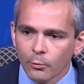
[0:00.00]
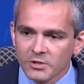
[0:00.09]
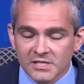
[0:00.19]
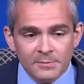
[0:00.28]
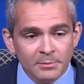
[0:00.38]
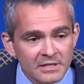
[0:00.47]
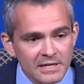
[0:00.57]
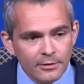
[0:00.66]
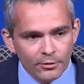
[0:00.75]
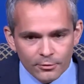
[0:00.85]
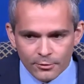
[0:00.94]
which is simply to
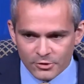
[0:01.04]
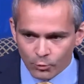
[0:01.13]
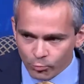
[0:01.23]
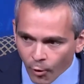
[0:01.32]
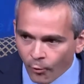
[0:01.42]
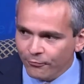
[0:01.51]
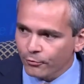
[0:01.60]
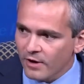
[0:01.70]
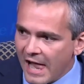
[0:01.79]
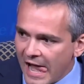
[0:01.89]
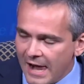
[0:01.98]
say there's a role
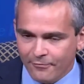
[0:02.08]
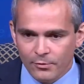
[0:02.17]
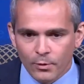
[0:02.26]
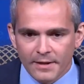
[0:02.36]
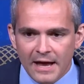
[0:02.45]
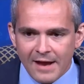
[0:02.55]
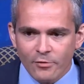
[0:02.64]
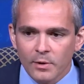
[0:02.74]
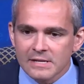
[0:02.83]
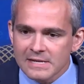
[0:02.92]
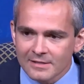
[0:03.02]
for everyone. Not
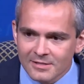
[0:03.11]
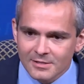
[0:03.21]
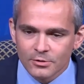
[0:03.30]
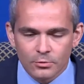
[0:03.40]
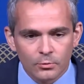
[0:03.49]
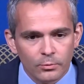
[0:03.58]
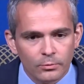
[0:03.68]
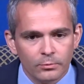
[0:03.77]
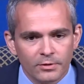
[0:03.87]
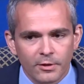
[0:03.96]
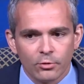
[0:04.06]
everyone needs to do
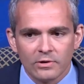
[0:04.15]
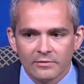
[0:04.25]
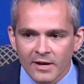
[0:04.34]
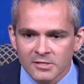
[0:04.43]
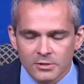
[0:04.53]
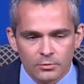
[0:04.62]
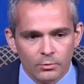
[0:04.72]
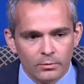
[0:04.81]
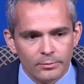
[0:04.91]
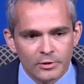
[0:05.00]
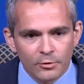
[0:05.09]
what the three of us
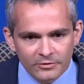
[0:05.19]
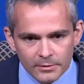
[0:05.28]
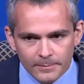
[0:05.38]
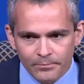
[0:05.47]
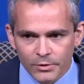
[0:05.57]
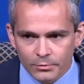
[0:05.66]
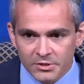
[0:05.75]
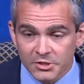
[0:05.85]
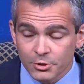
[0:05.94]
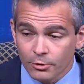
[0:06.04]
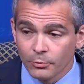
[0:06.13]
do. I mean, you have to,
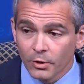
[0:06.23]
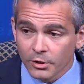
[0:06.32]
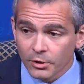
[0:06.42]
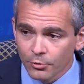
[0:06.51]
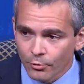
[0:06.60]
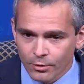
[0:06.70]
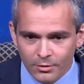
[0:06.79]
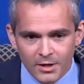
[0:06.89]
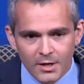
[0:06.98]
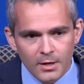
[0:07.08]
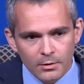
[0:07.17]
discern what your,
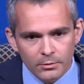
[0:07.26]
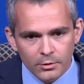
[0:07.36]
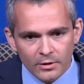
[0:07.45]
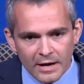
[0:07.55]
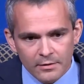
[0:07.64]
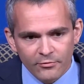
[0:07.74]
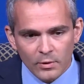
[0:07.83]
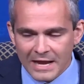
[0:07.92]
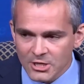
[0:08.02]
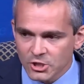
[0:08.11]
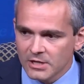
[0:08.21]
kind of
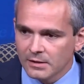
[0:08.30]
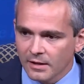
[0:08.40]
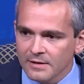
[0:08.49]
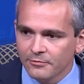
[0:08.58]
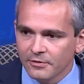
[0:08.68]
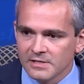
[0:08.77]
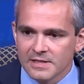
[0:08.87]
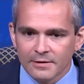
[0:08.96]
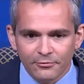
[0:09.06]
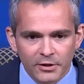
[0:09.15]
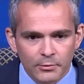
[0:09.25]
vocation in life is, and
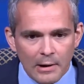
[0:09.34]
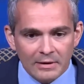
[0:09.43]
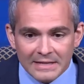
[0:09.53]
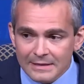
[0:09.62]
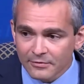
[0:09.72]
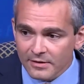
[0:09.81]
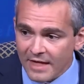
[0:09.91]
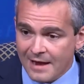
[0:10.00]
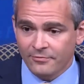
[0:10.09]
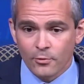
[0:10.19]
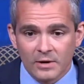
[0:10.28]
then figure out, given
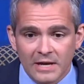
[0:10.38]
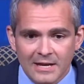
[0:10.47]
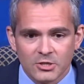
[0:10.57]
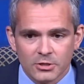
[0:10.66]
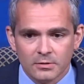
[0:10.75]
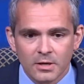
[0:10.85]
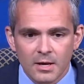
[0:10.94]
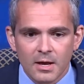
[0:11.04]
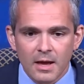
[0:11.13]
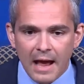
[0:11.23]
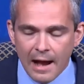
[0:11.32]
that vocation,
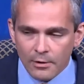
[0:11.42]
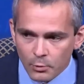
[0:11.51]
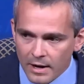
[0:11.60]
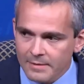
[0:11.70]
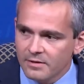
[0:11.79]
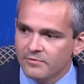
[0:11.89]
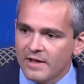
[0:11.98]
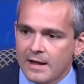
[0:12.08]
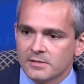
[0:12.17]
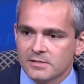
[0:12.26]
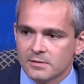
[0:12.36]
how do I
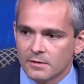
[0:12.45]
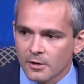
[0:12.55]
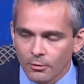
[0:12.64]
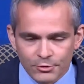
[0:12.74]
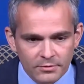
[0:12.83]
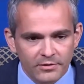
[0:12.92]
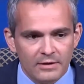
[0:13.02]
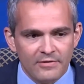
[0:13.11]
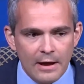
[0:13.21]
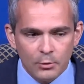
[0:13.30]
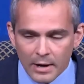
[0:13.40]
advance the culture of life?
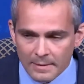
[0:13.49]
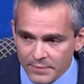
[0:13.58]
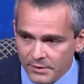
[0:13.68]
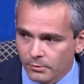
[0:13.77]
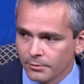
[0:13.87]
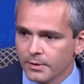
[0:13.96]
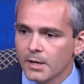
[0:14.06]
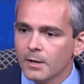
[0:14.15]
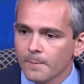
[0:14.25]
How do I build